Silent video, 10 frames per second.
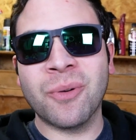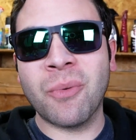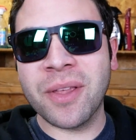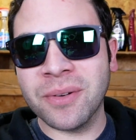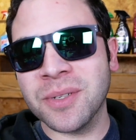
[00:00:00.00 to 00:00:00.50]
The
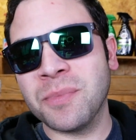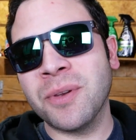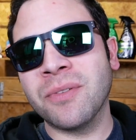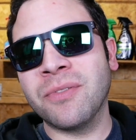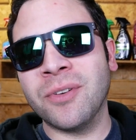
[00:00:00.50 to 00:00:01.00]
weather is
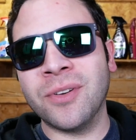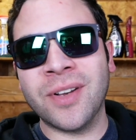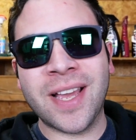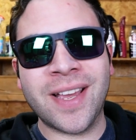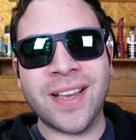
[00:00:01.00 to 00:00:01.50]

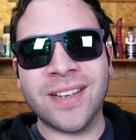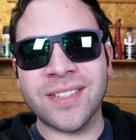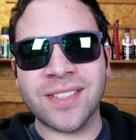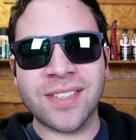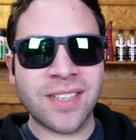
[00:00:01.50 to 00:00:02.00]
beautiful and
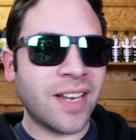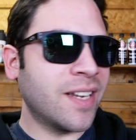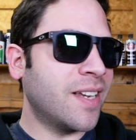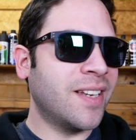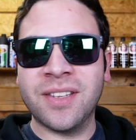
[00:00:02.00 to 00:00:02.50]
it's
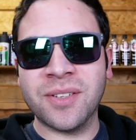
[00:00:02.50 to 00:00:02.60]
sunny.